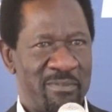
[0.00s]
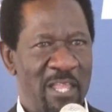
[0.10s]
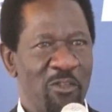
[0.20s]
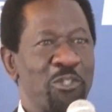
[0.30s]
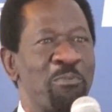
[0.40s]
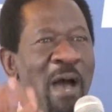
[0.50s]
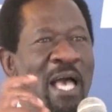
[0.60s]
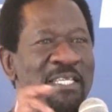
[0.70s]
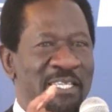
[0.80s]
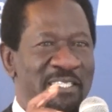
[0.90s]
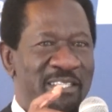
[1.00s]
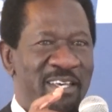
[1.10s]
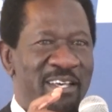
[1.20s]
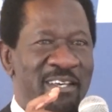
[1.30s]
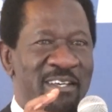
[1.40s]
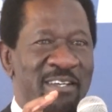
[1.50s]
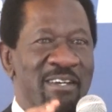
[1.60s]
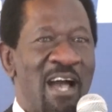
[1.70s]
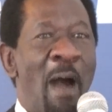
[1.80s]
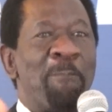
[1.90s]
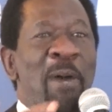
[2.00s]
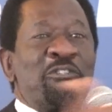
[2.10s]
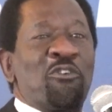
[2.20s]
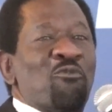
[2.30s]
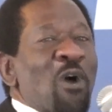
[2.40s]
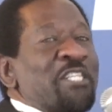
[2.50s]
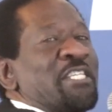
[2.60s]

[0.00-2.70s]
And those biases are part of what